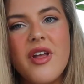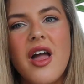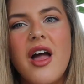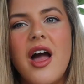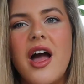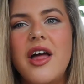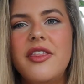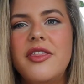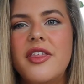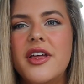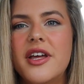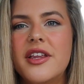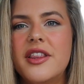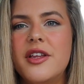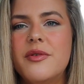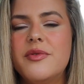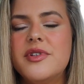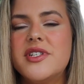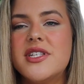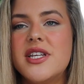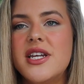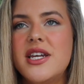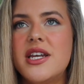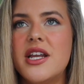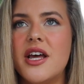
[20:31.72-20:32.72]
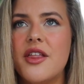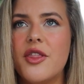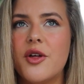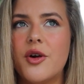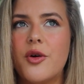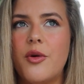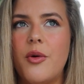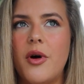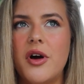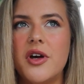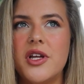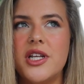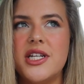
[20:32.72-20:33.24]
I think there was another
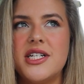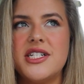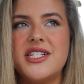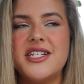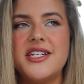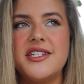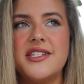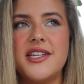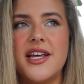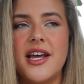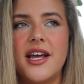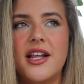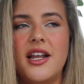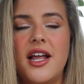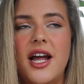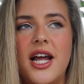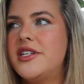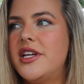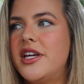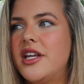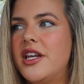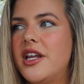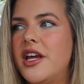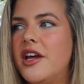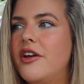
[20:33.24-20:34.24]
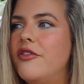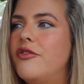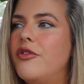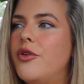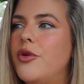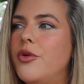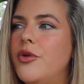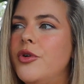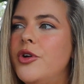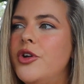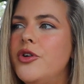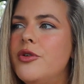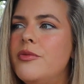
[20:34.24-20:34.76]
quote and it said something like, if
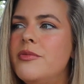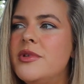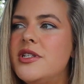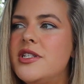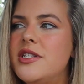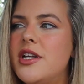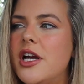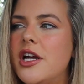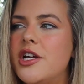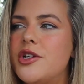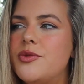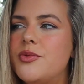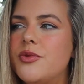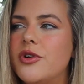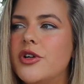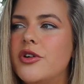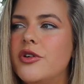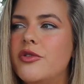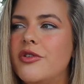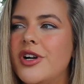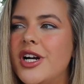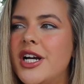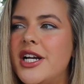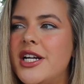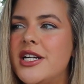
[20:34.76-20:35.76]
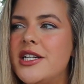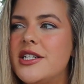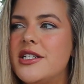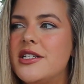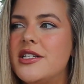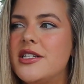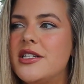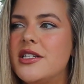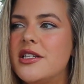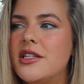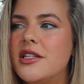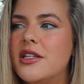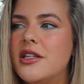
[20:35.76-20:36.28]
all your mistakes were
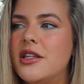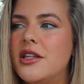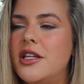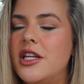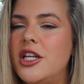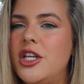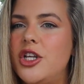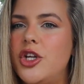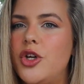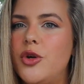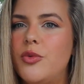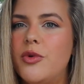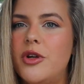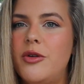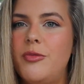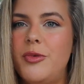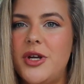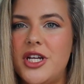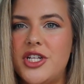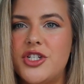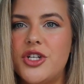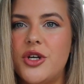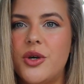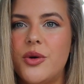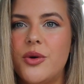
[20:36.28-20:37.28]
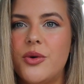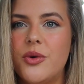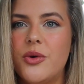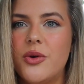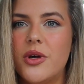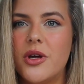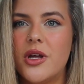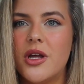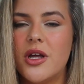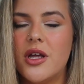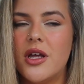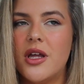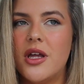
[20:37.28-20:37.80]
erased, then you would be too.
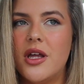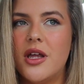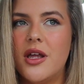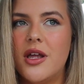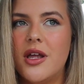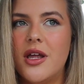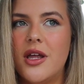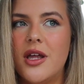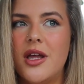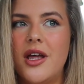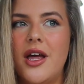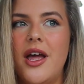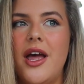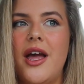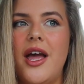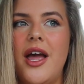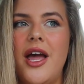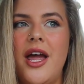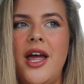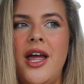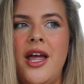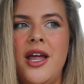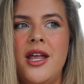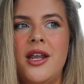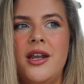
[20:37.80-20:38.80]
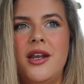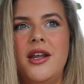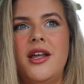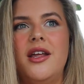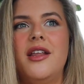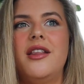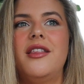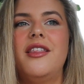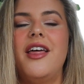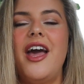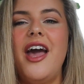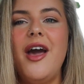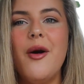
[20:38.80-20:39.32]
And
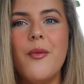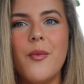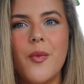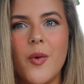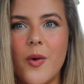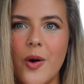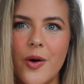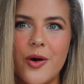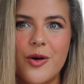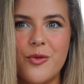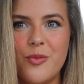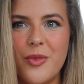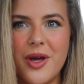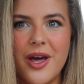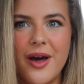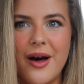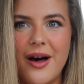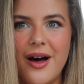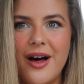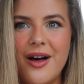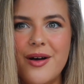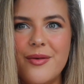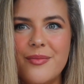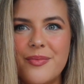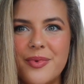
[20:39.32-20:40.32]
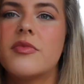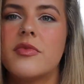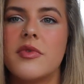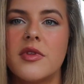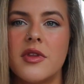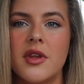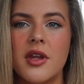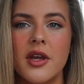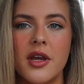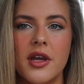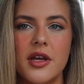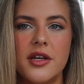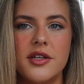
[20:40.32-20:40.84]
that woke me up.
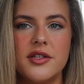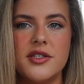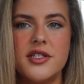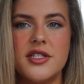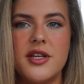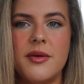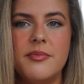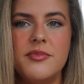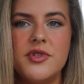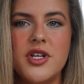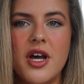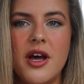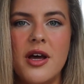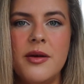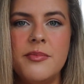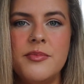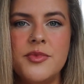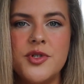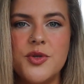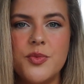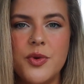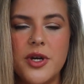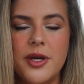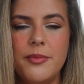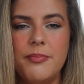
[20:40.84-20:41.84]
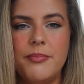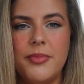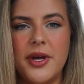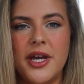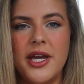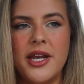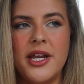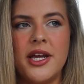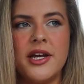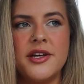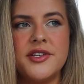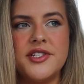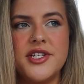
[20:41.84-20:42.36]
Sometimes we
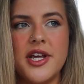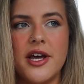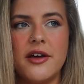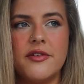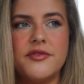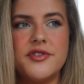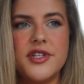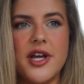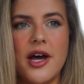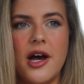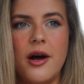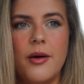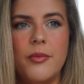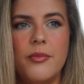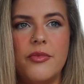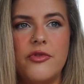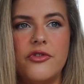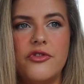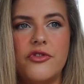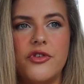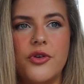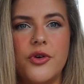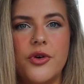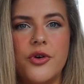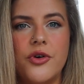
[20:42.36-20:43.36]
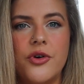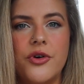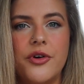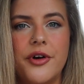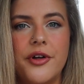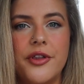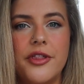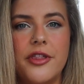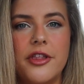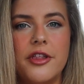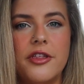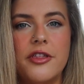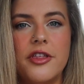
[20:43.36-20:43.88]
beat ourselves up
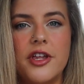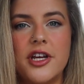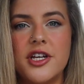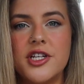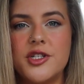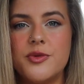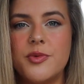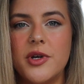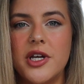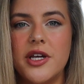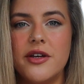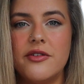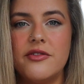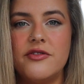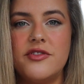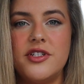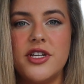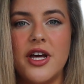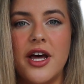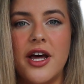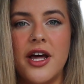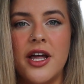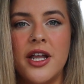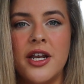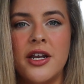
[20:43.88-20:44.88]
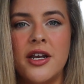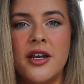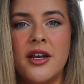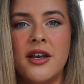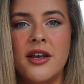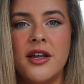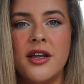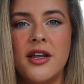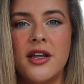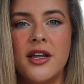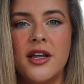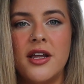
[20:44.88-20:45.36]
for the things we've done,